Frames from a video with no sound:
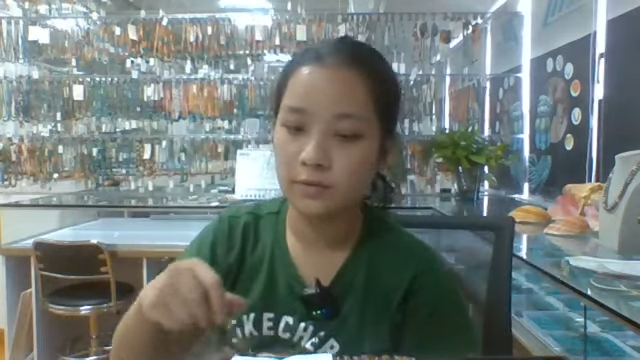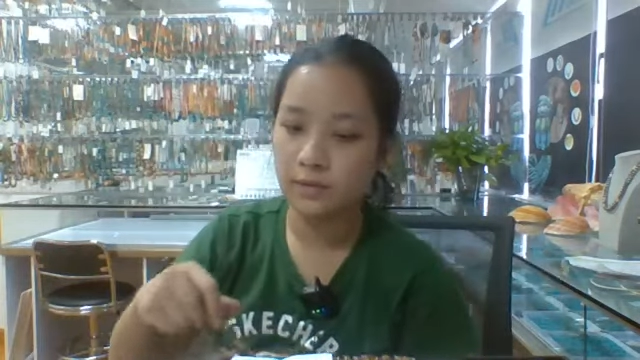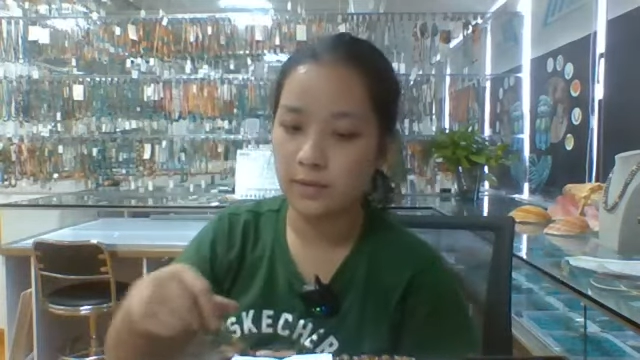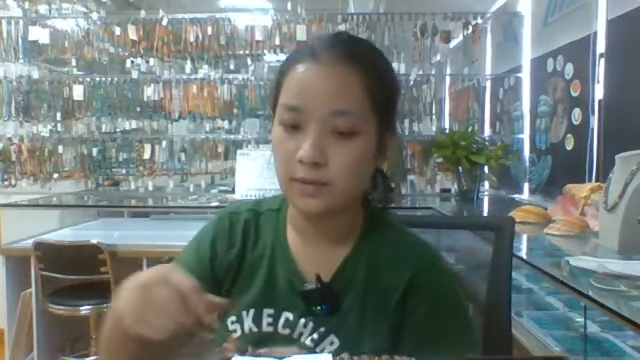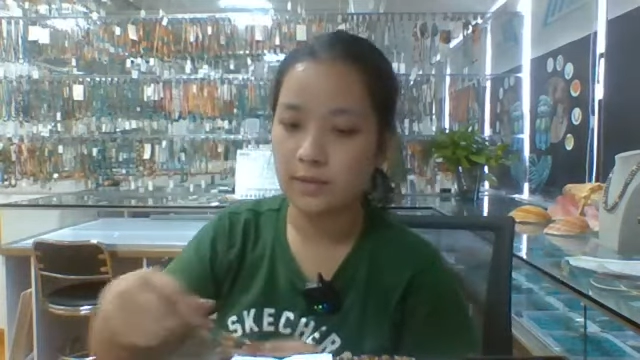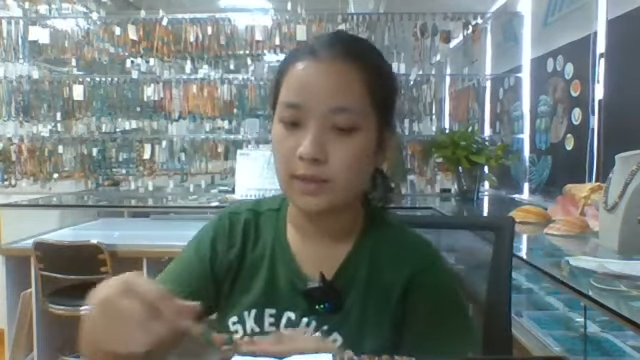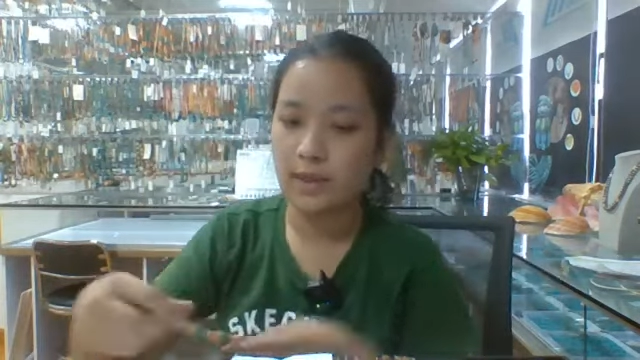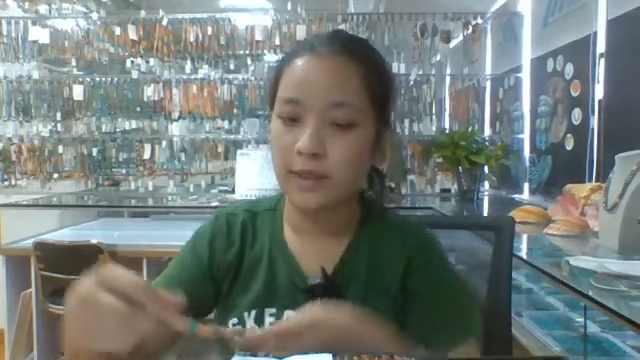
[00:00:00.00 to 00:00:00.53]
the
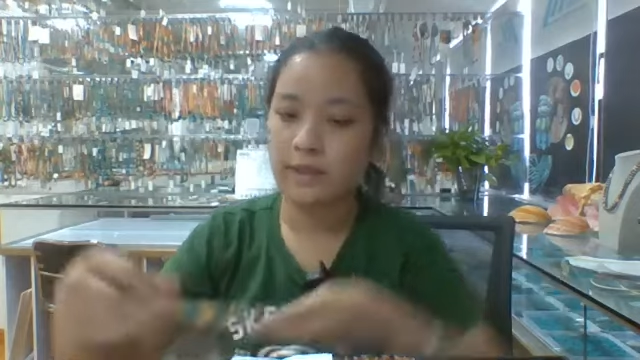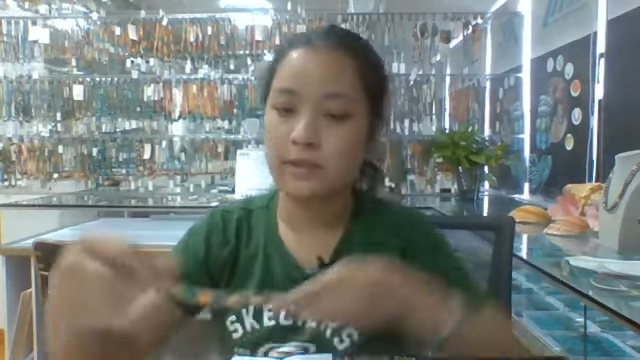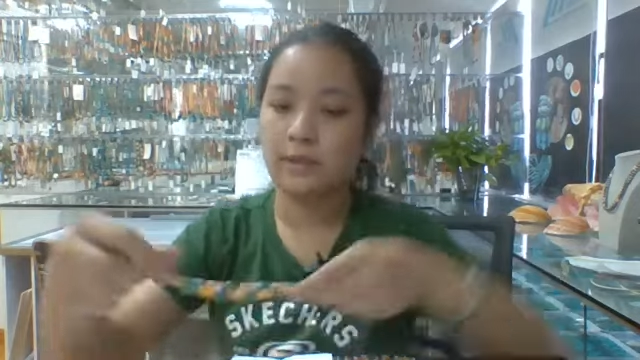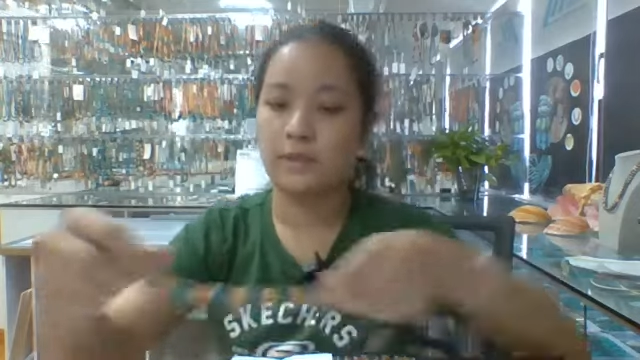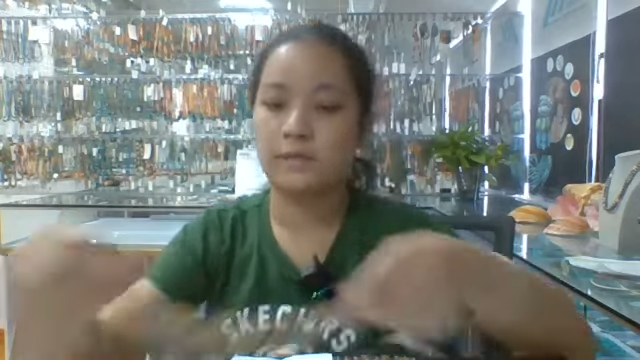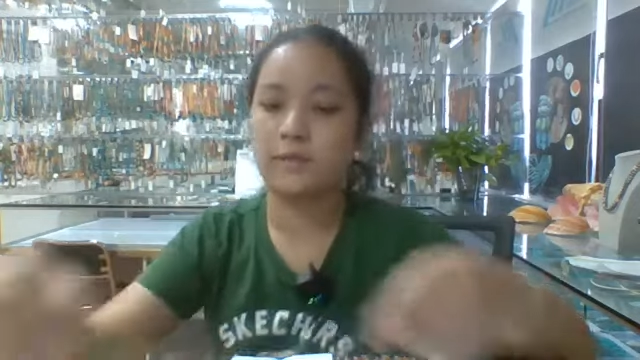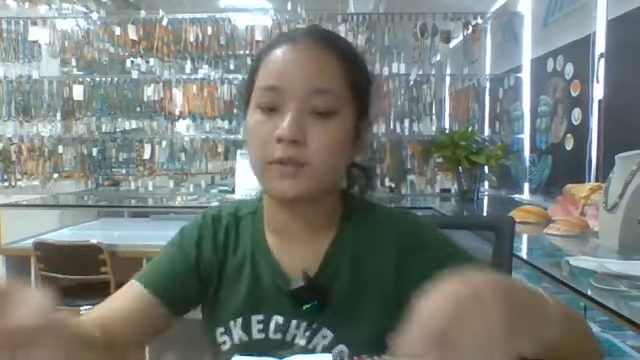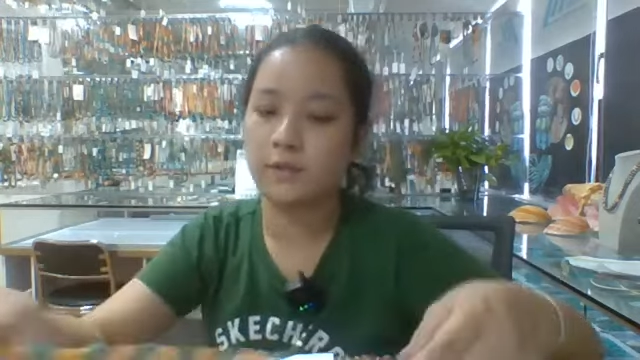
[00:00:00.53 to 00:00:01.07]
size
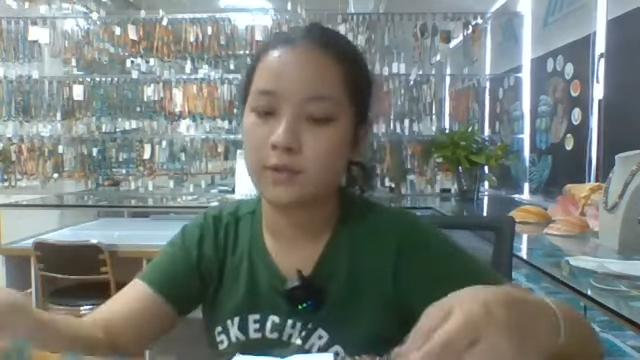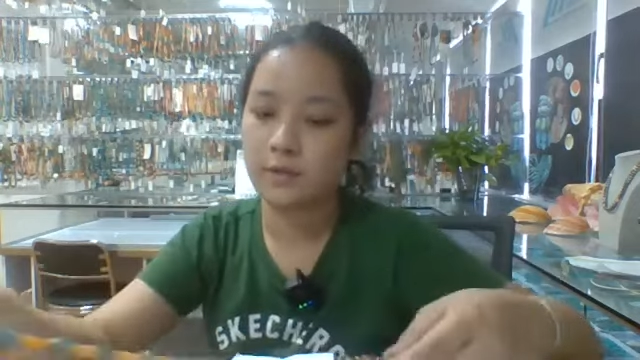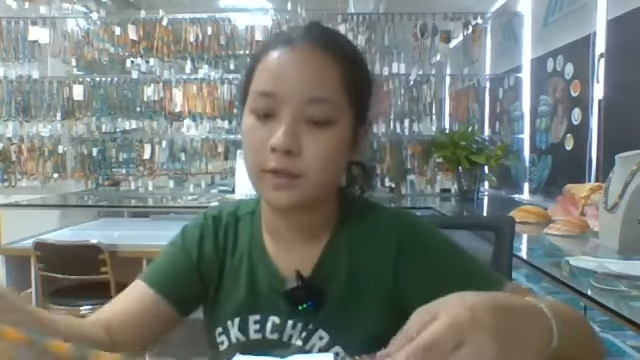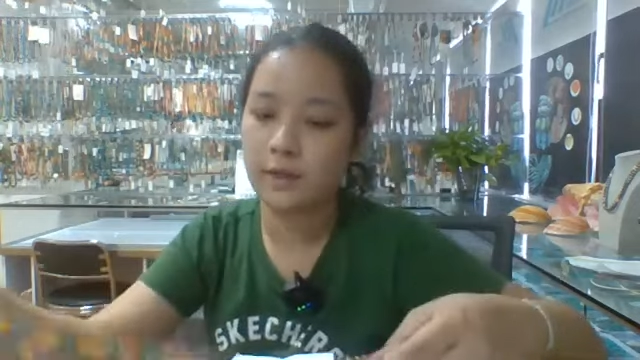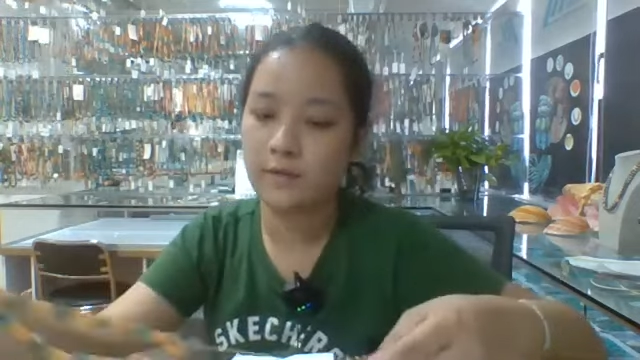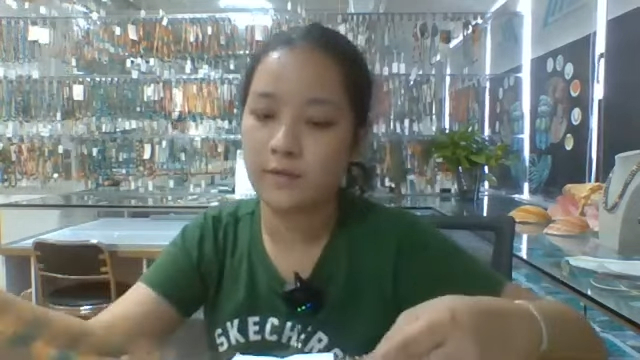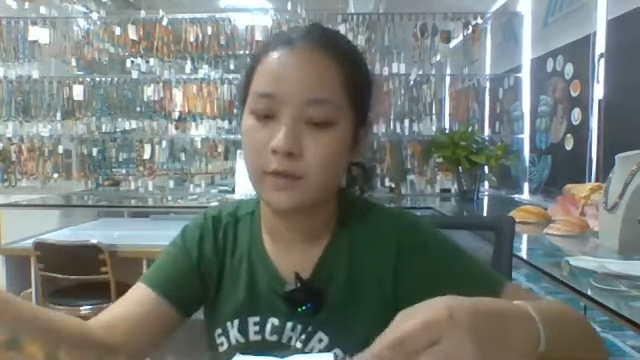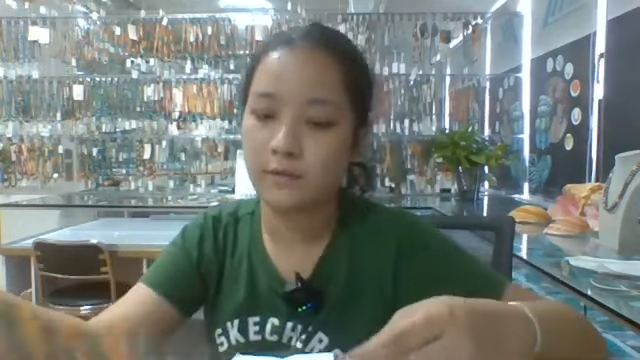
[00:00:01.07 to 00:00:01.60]
and the
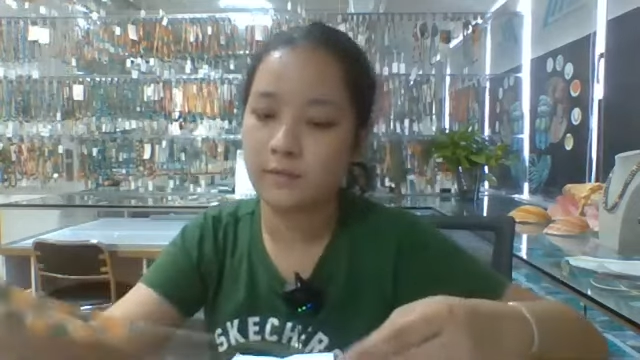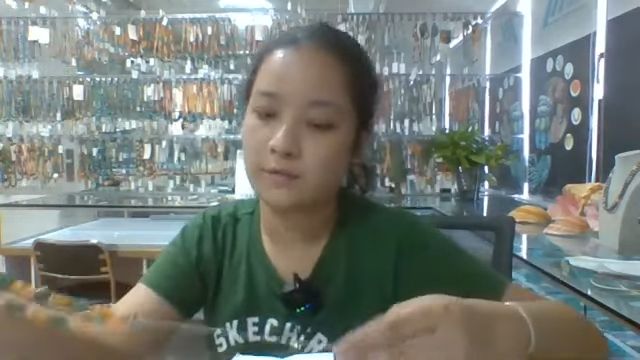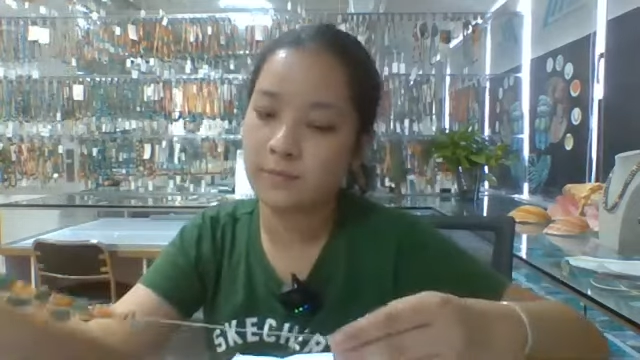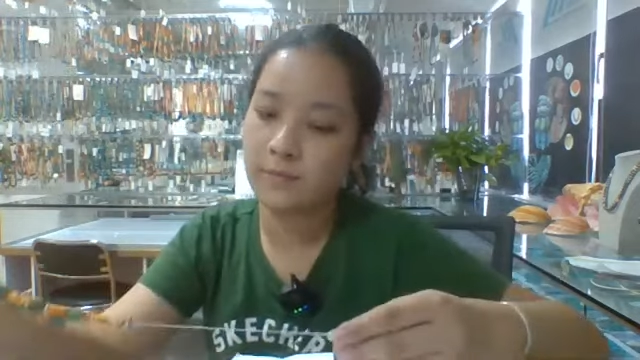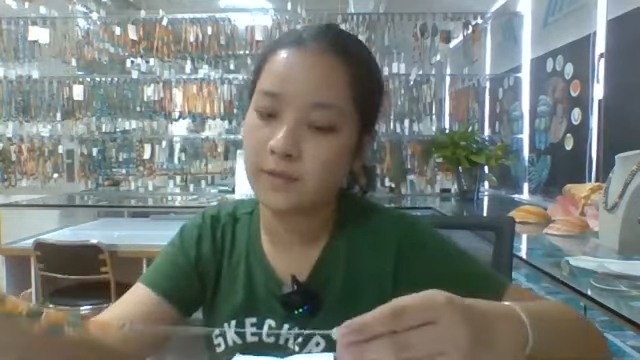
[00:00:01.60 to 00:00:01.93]
strength of